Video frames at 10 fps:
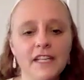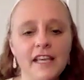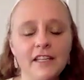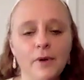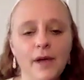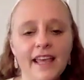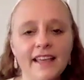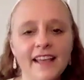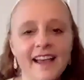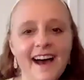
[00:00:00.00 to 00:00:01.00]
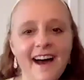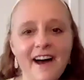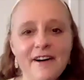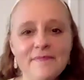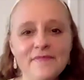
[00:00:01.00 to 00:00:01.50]
any way.
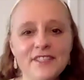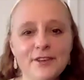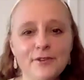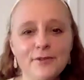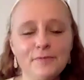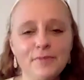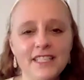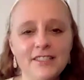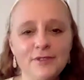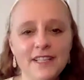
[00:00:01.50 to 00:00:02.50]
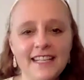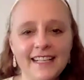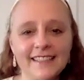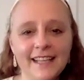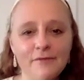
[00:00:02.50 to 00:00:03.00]
So please tune in
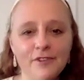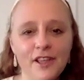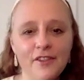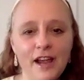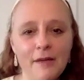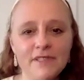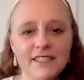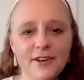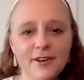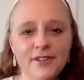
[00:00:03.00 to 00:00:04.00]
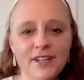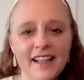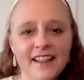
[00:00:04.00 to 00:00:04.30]
next time for another episode.